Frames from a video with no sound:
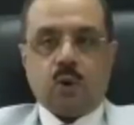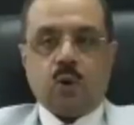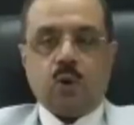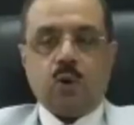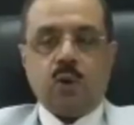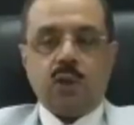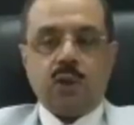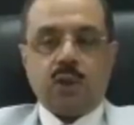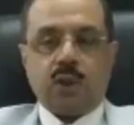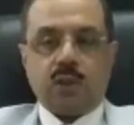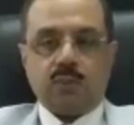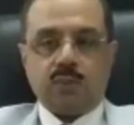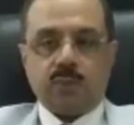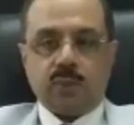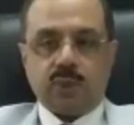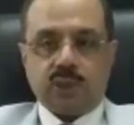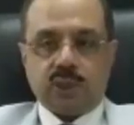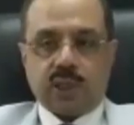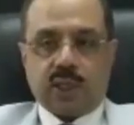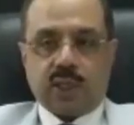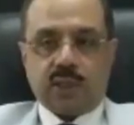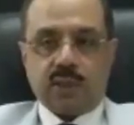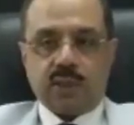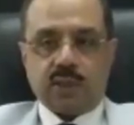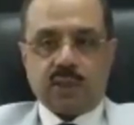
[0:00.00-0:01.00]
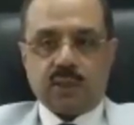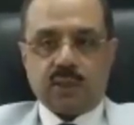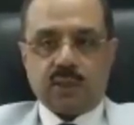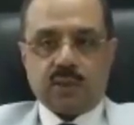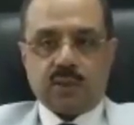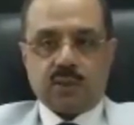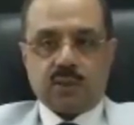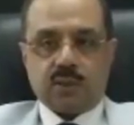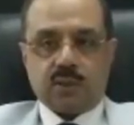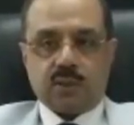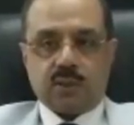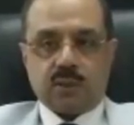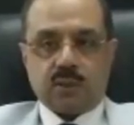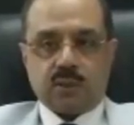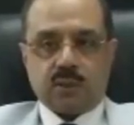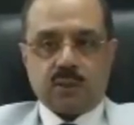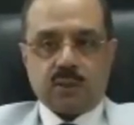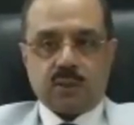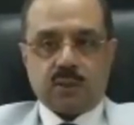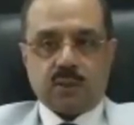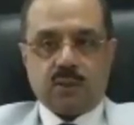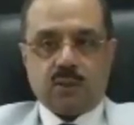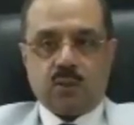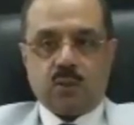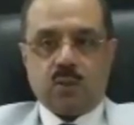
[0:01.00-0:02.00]
overcome the challenges,
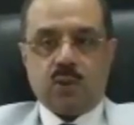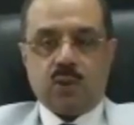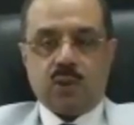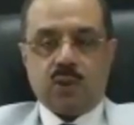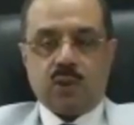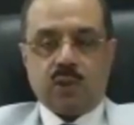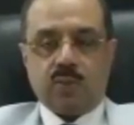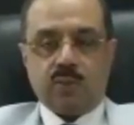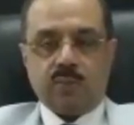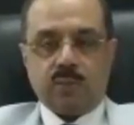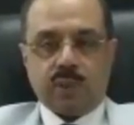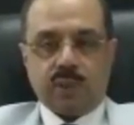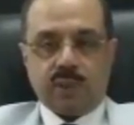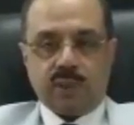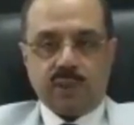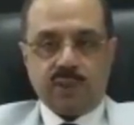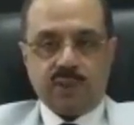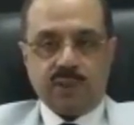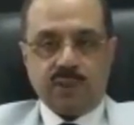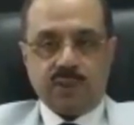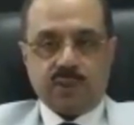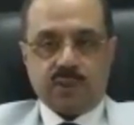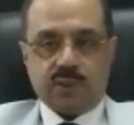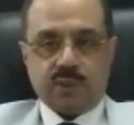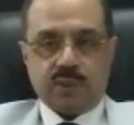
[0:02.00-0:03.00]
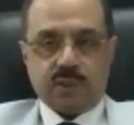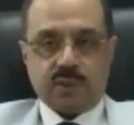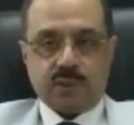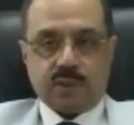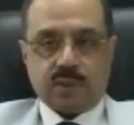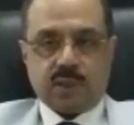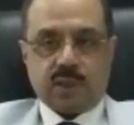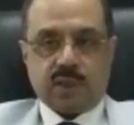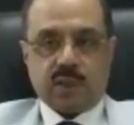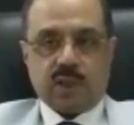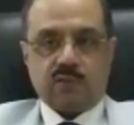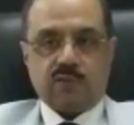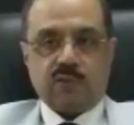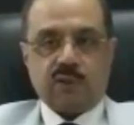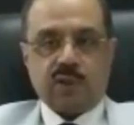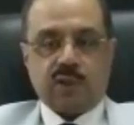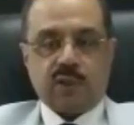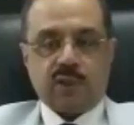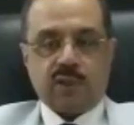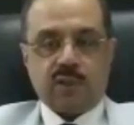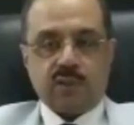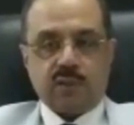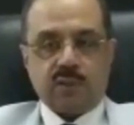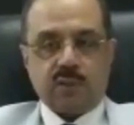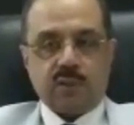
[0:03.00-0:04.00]
overcome the diseases that
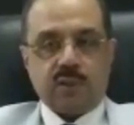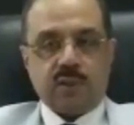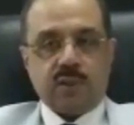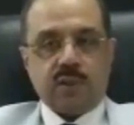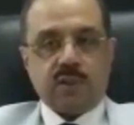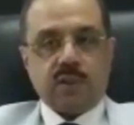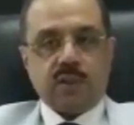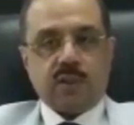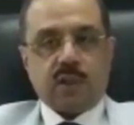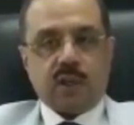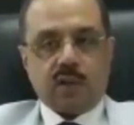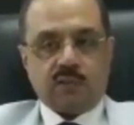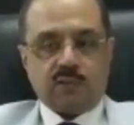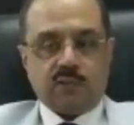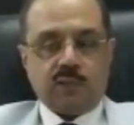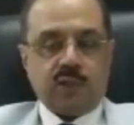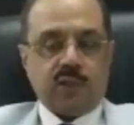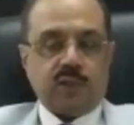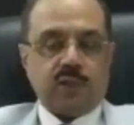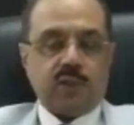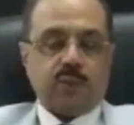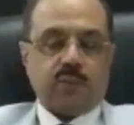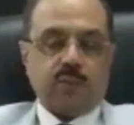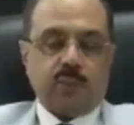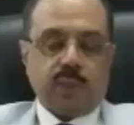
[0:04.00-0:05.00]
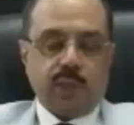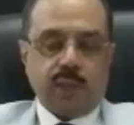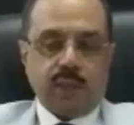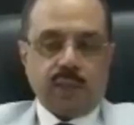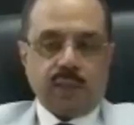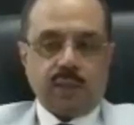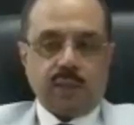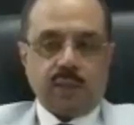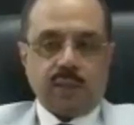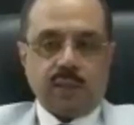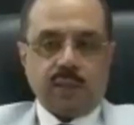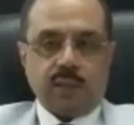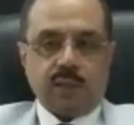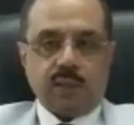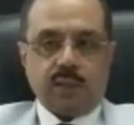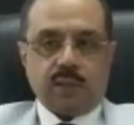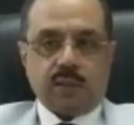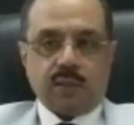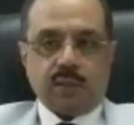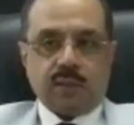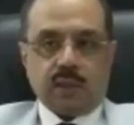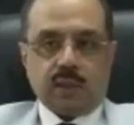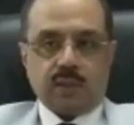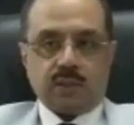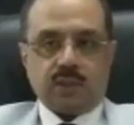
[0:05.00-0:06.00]
afflict the brain
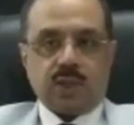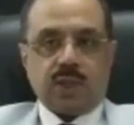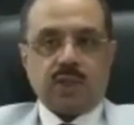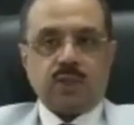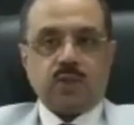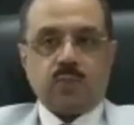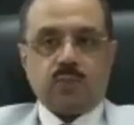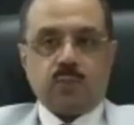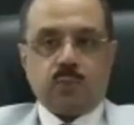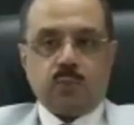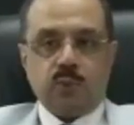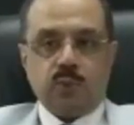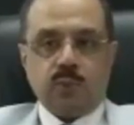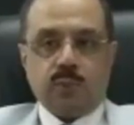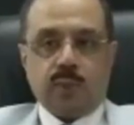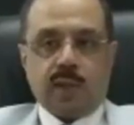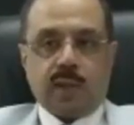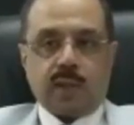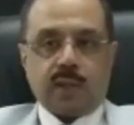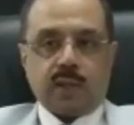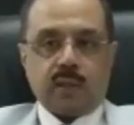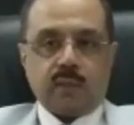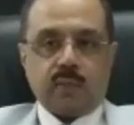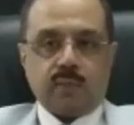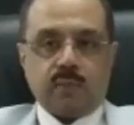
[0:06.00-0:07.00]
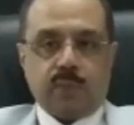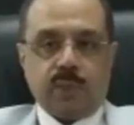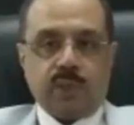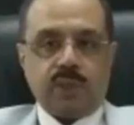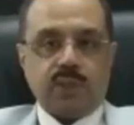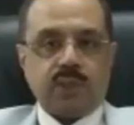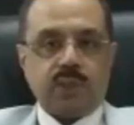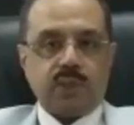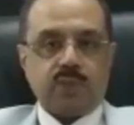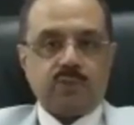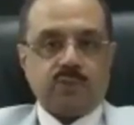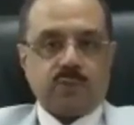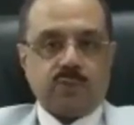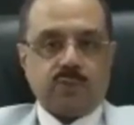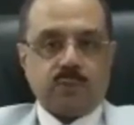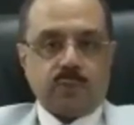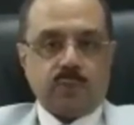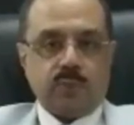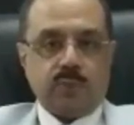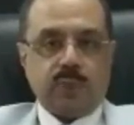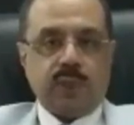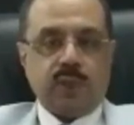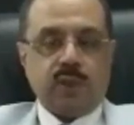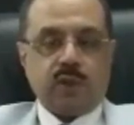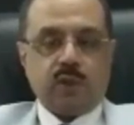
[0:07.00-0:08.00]
and try to pull back patients from the
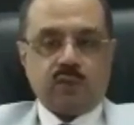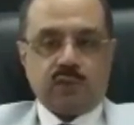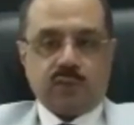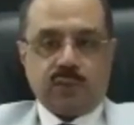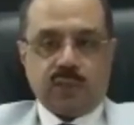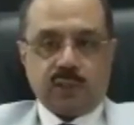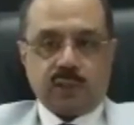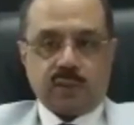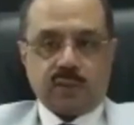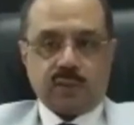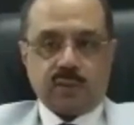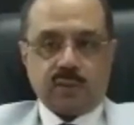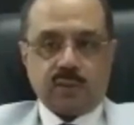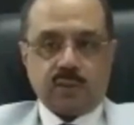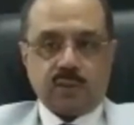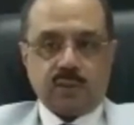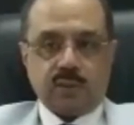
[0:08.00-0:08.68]
brink of death.